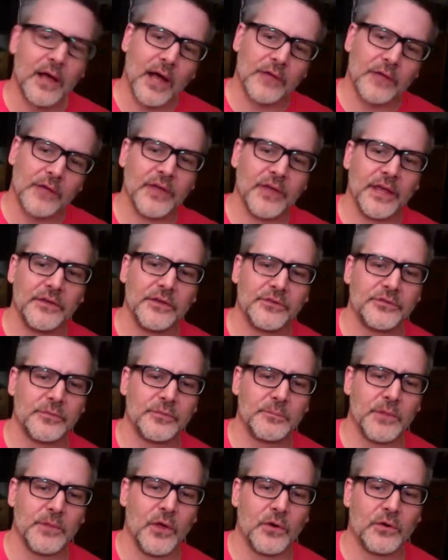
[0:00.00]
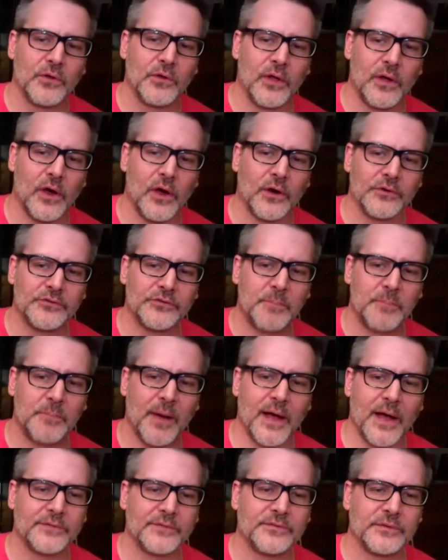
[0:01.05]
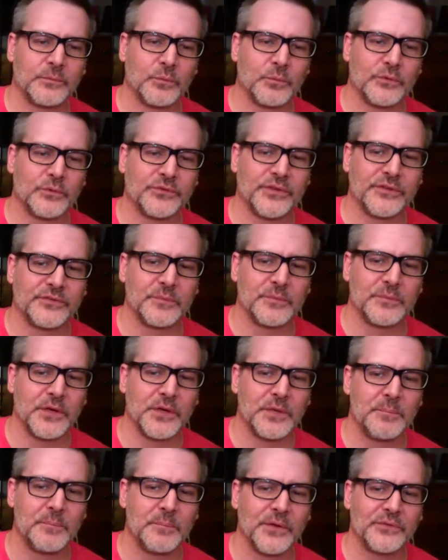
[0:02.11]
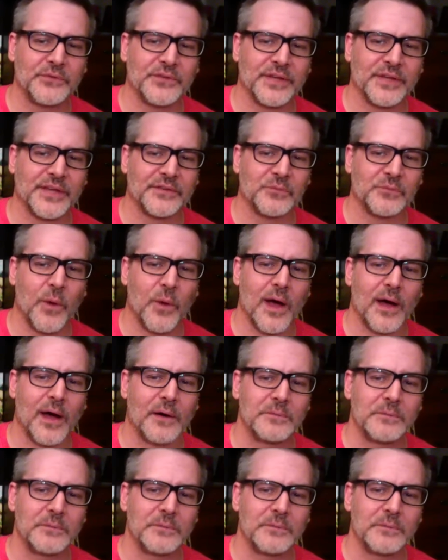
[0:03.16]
I'll take you some local art spots, and we'll see some good music as yeah. well.